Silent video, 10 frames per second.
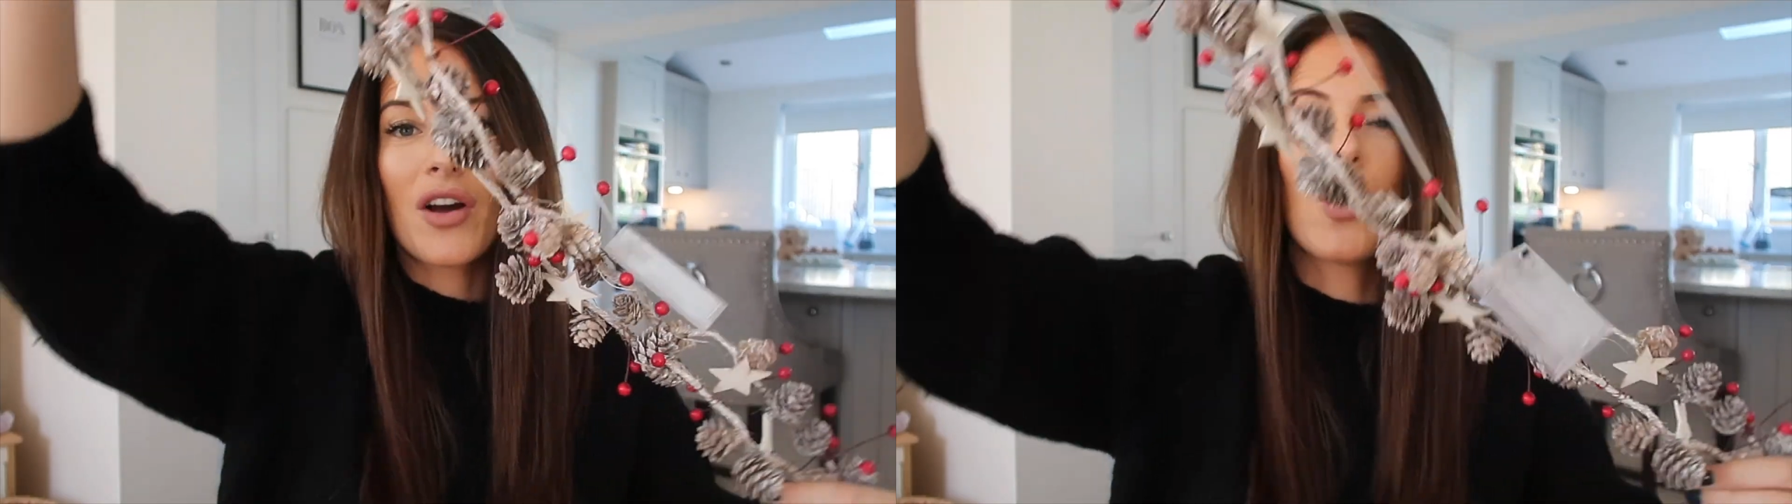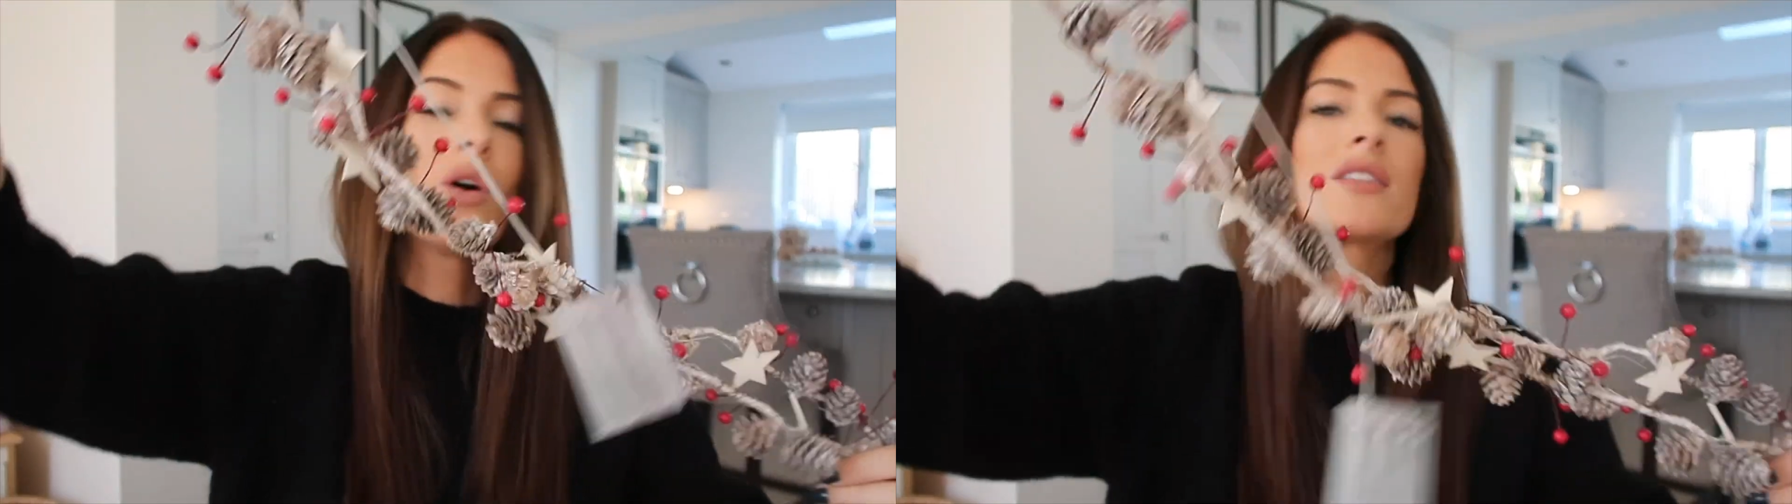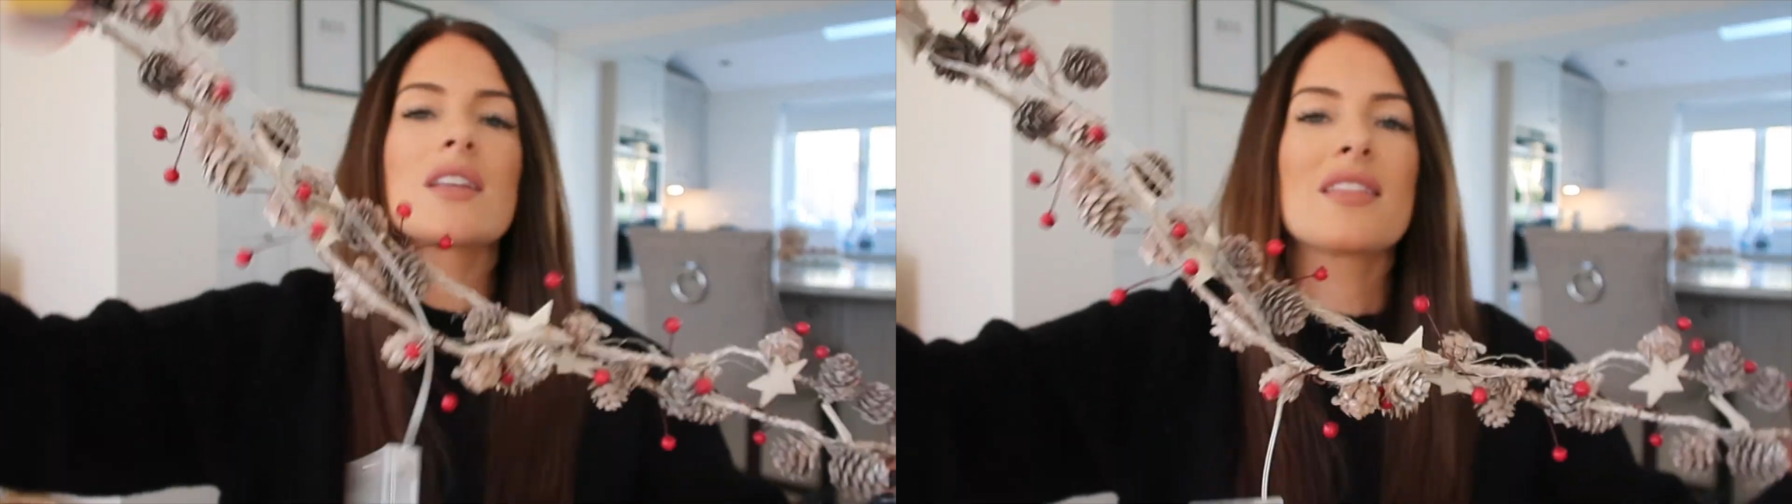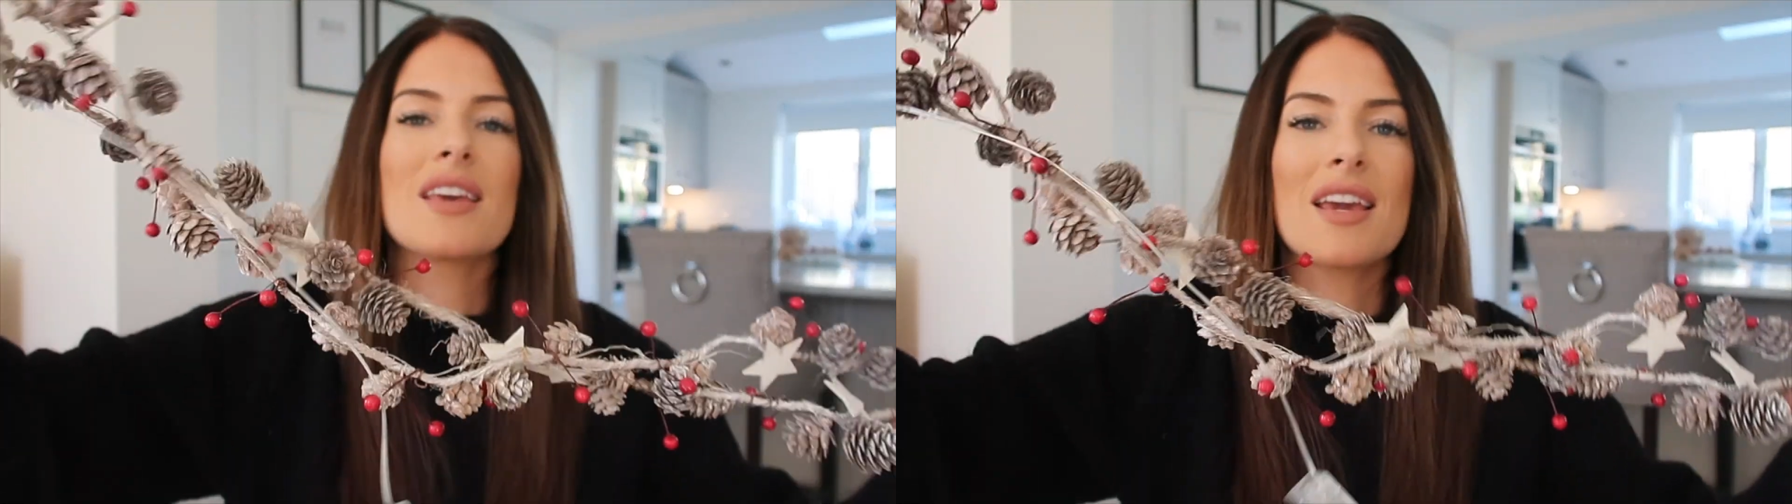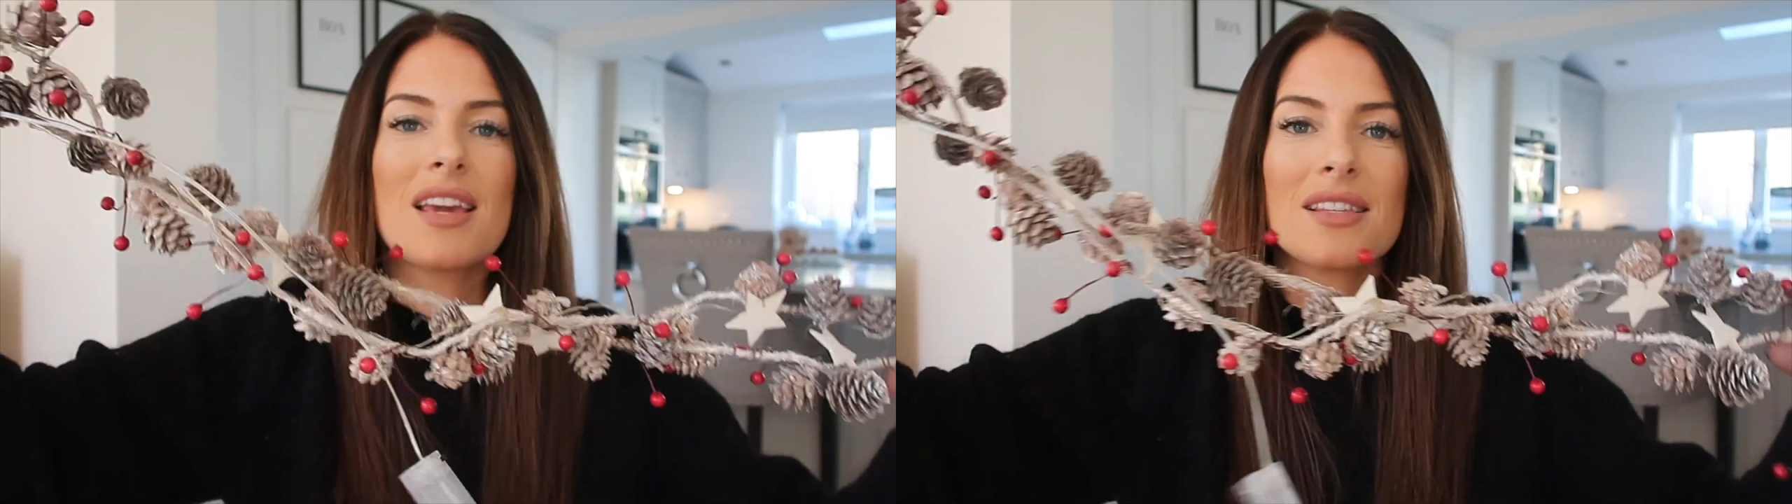got
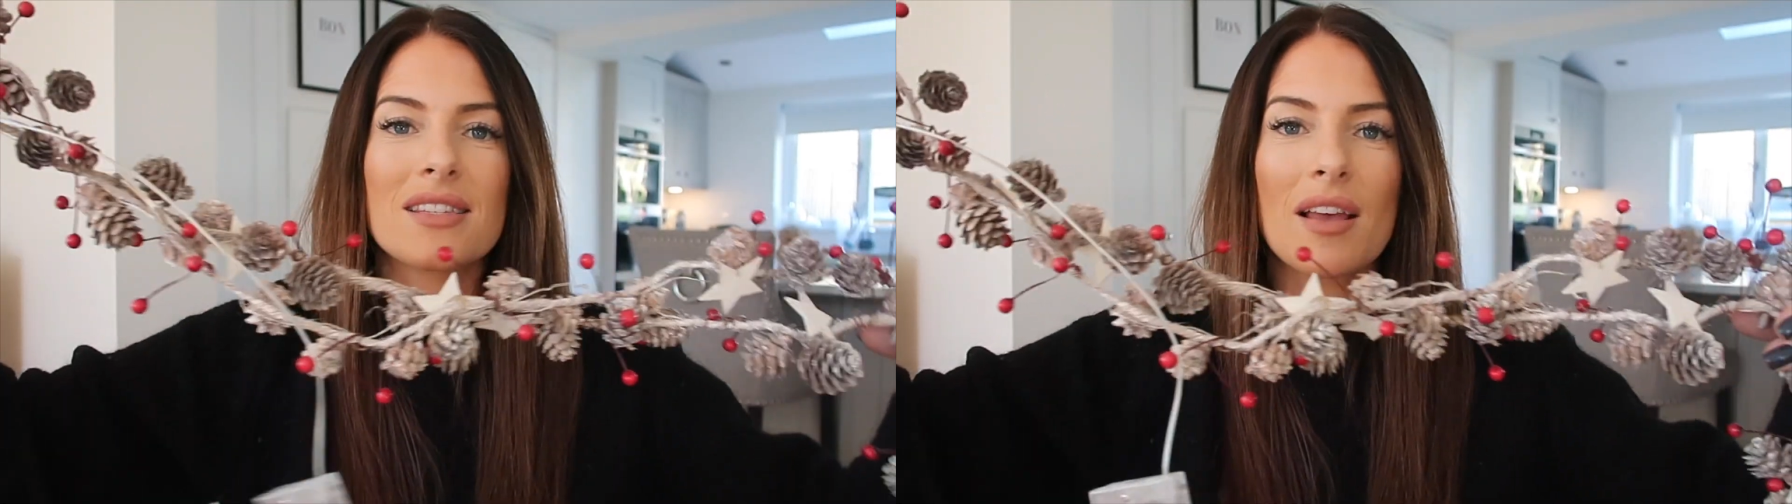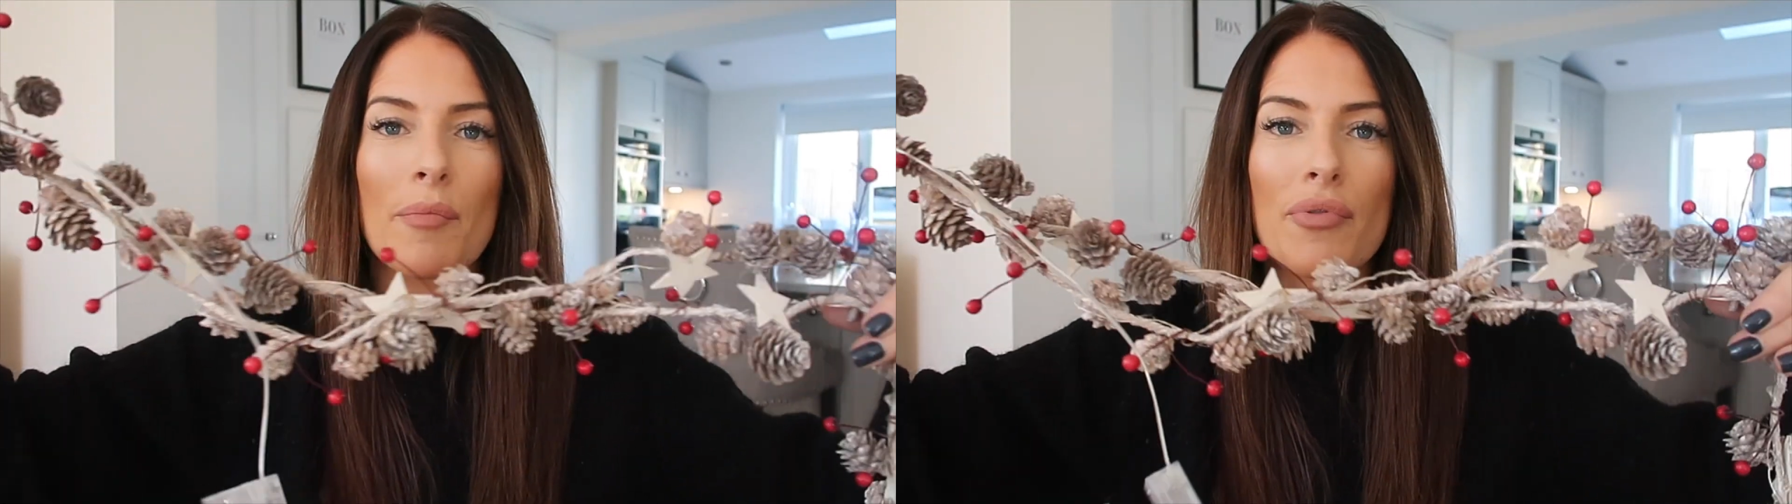these